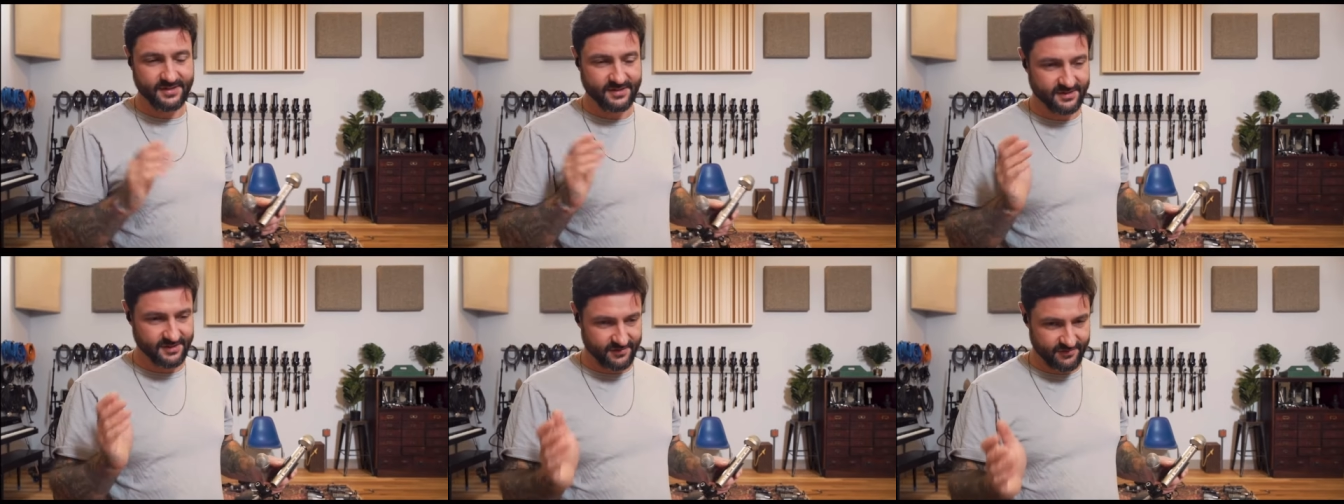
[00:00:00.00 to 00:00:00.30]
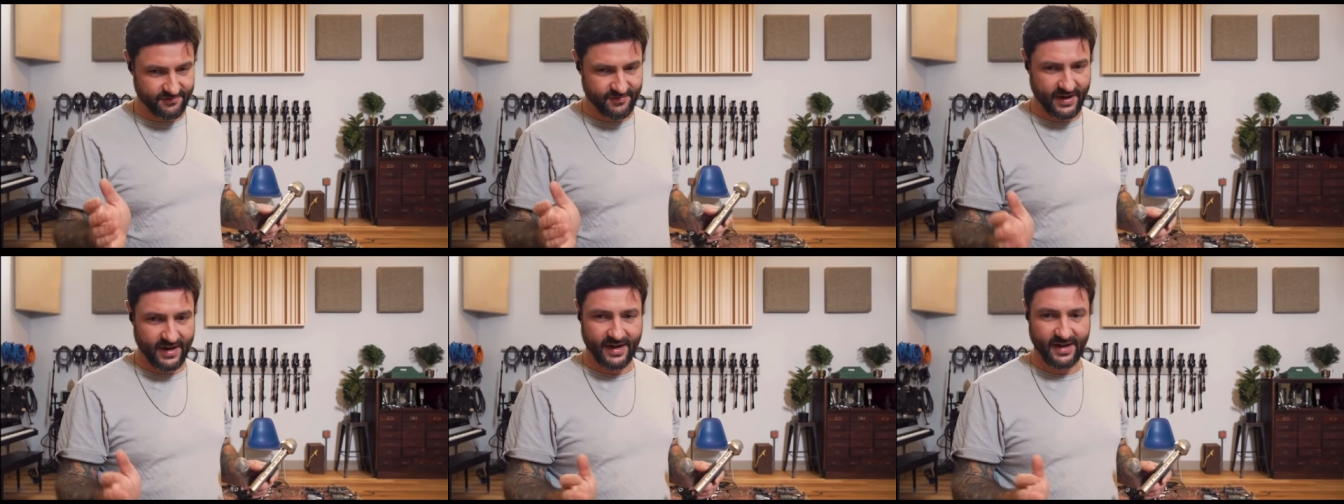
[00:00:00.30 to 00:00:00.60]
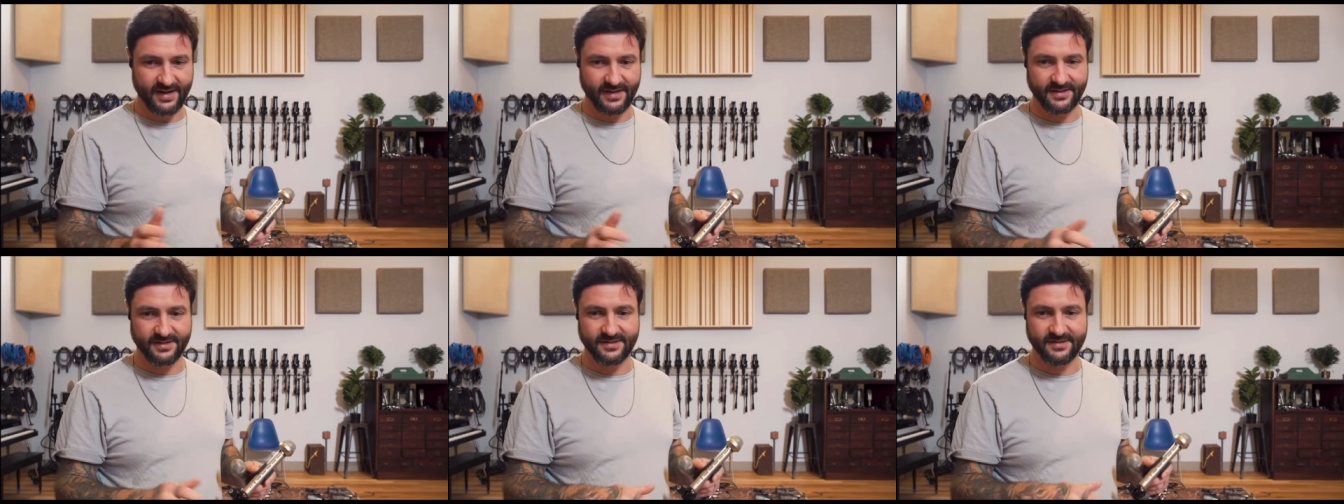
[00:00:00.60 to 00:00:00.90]
There's the
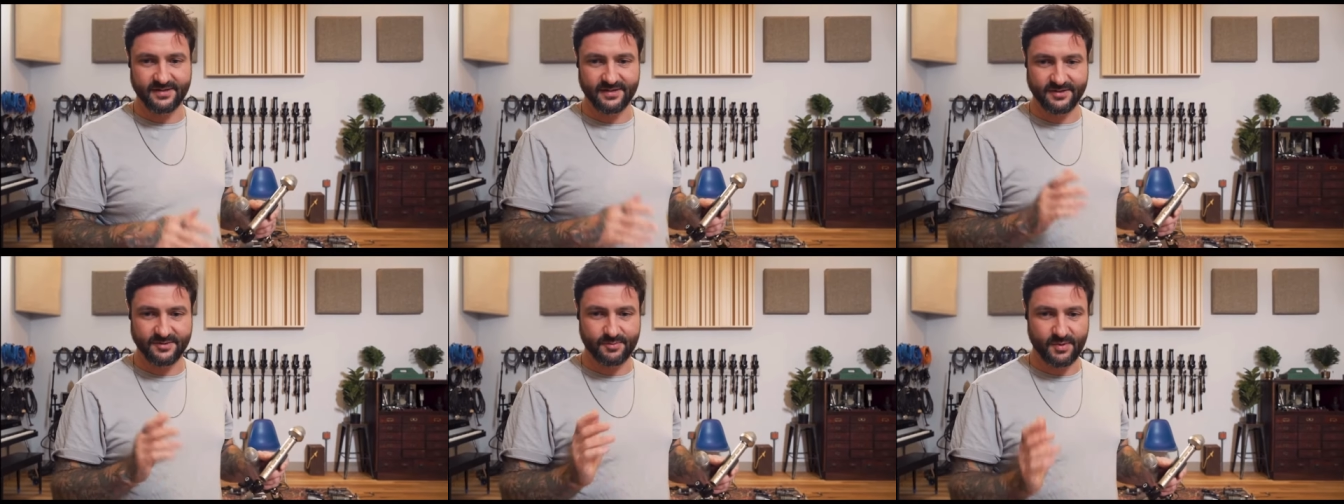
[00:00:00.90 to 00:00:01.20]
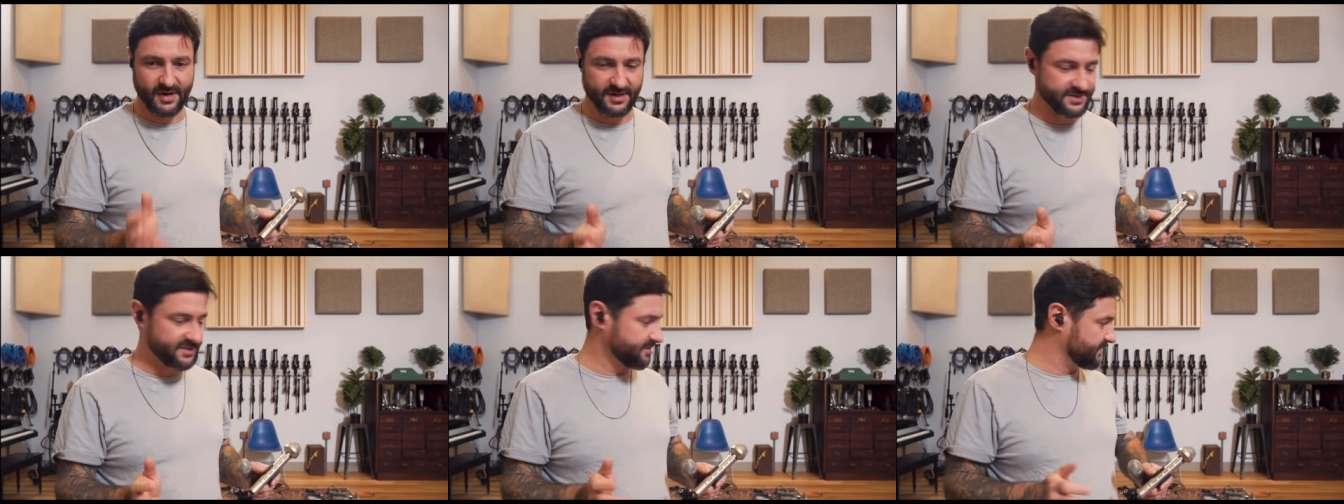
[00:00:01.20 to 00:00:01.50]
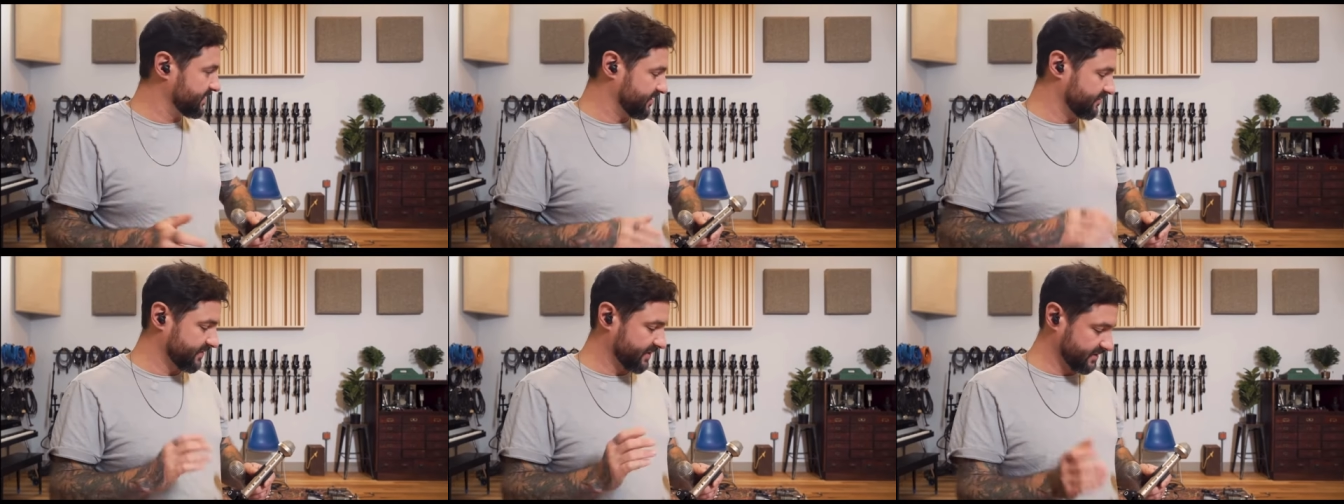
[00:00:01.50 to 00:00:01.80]
phase. There's
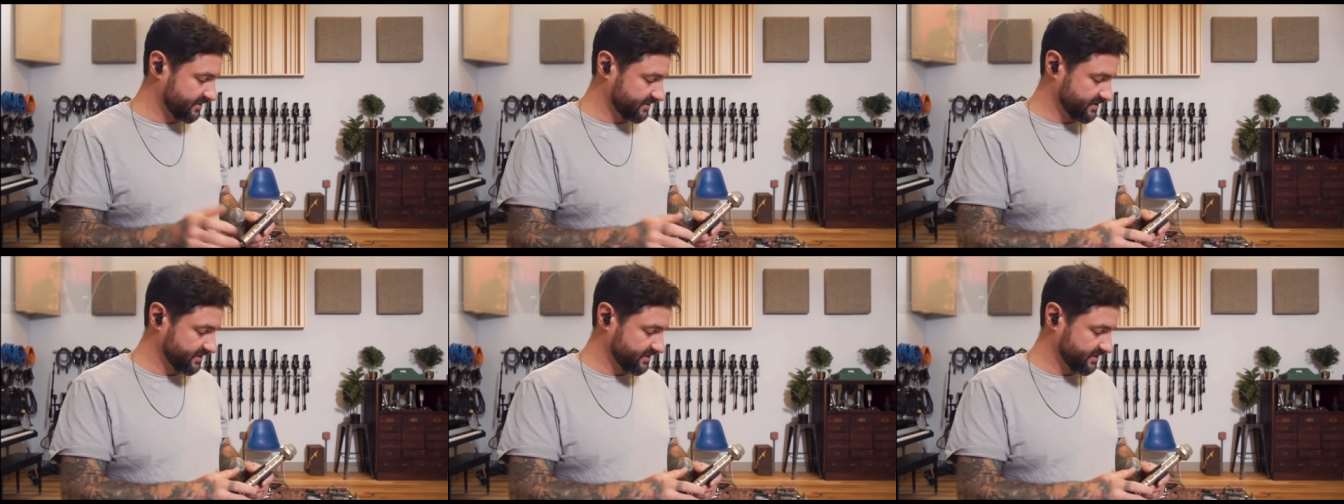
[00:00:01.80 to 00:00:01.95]
proximity effect.